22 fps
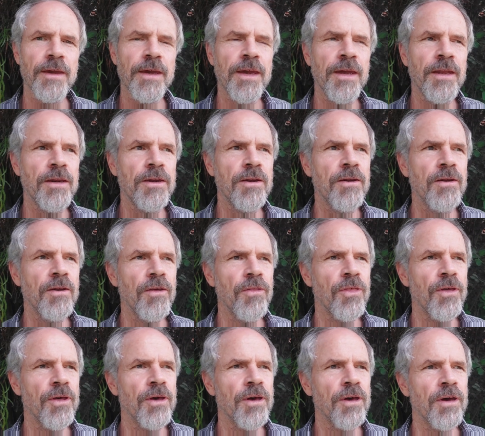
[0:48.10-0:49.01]
in
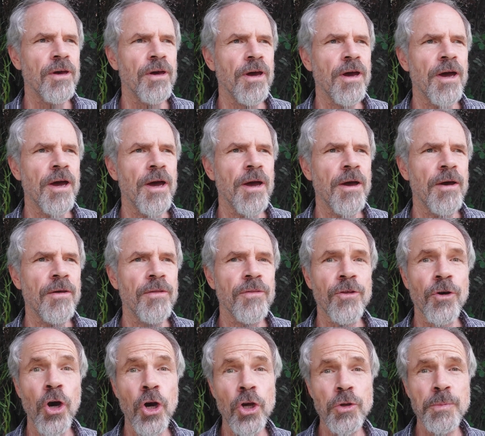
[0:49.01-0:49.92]
the
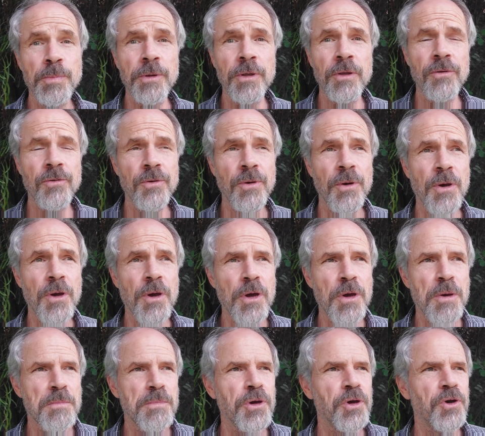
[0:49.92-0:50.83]
Gospels.
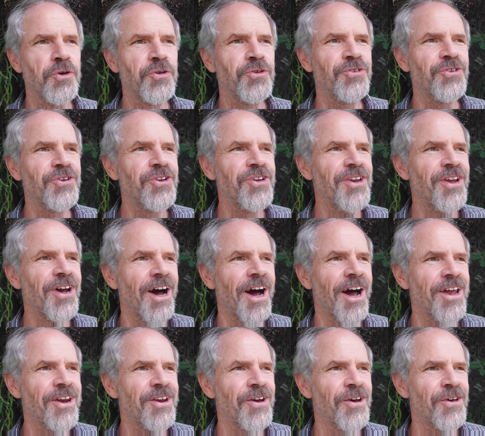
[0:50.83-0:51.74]
Because certainly
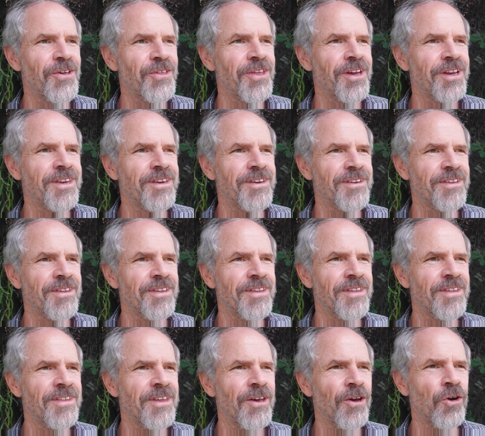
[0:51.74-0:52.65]
I know that
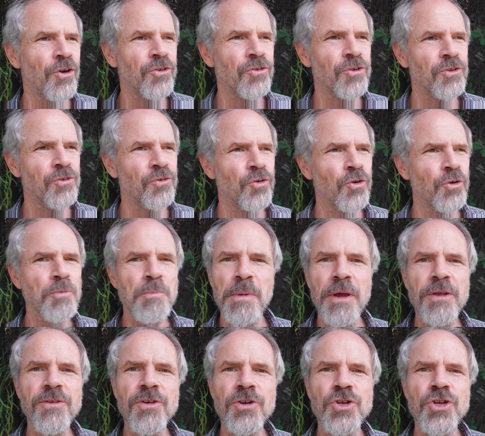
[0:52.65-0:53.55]
there are certain
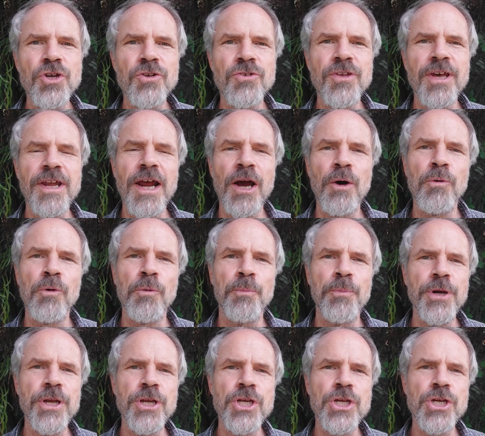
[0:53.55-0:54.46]
messages that I will
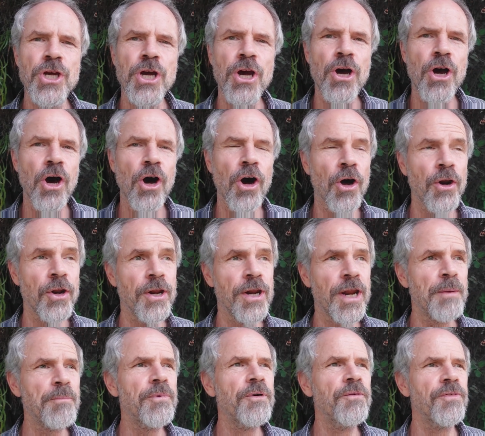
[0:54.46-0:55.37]
preach on a
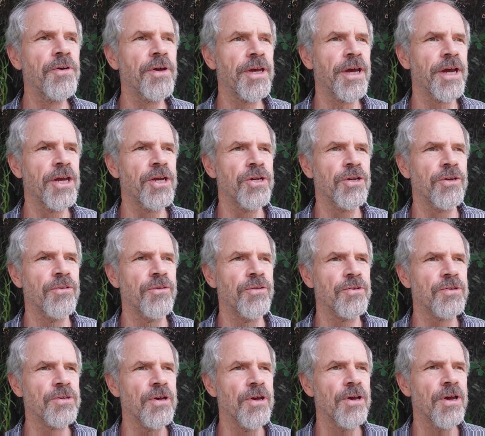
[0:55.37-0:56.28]
number of
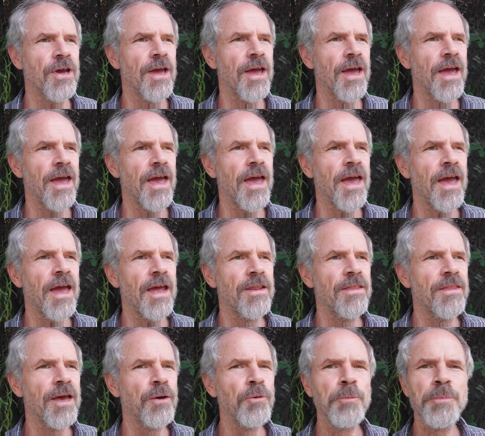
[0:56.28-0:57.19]
occasions,
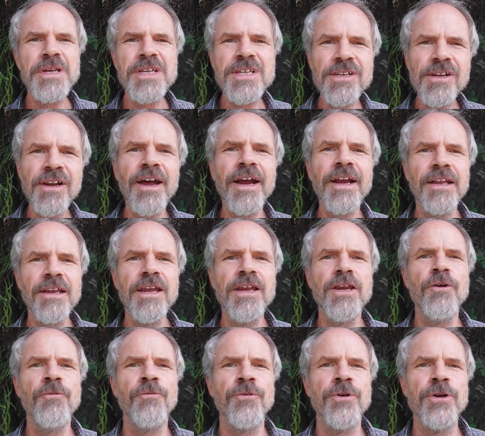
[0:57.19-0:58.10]
and they will be
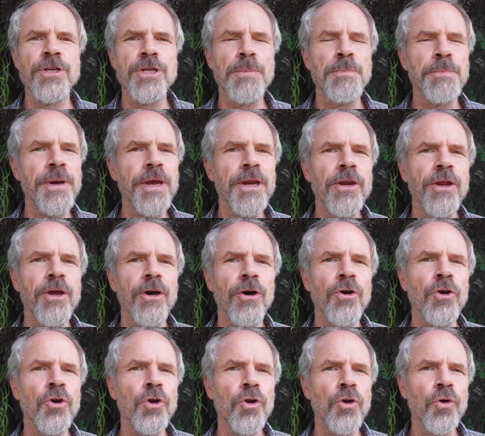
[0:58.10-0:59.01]
slightly different depending
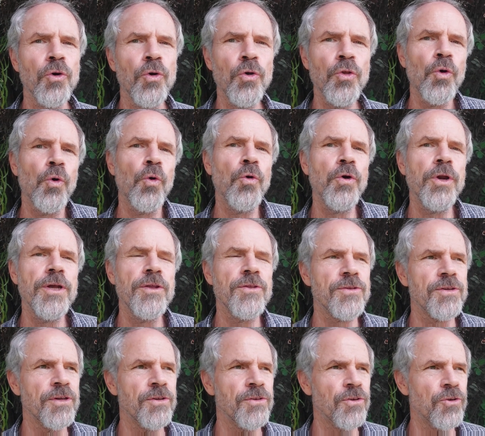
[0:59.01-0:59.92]
on who the
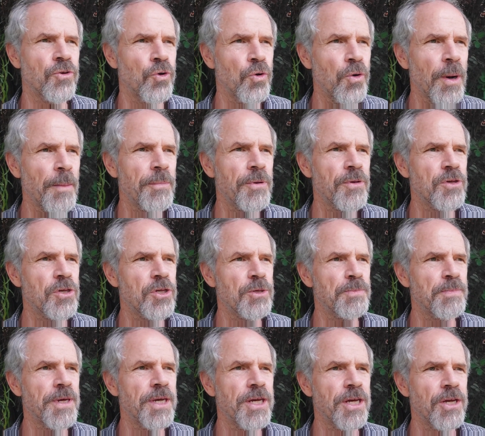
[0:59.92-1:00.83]
audience is and who I'm busy
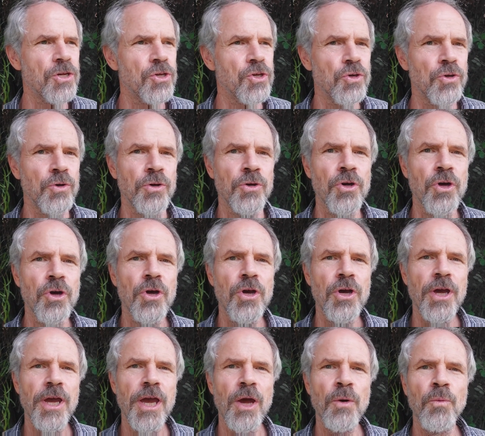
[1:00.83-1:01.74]
speaking to
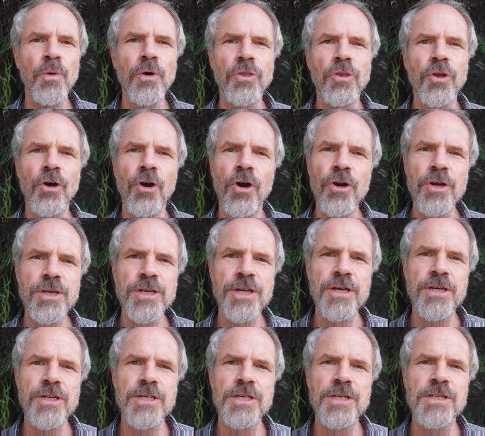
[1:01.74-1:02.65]
and what the
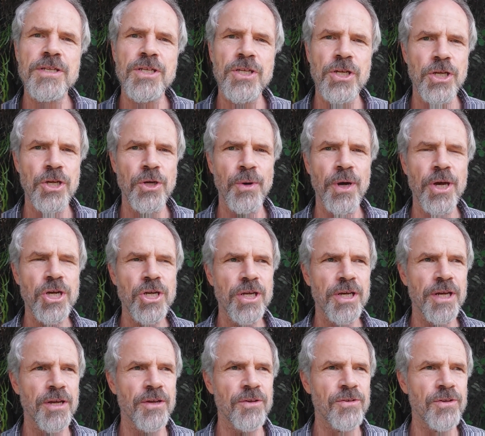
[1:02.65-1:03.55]
context and the
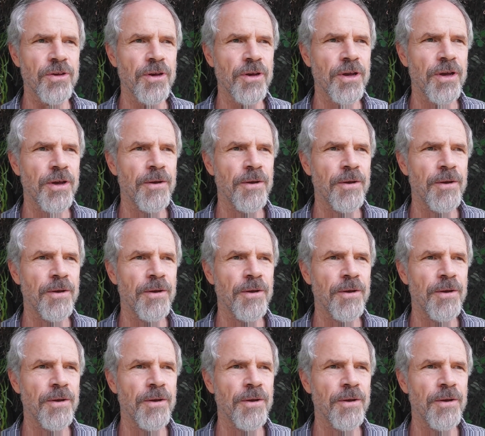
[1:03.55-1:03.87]
situation is.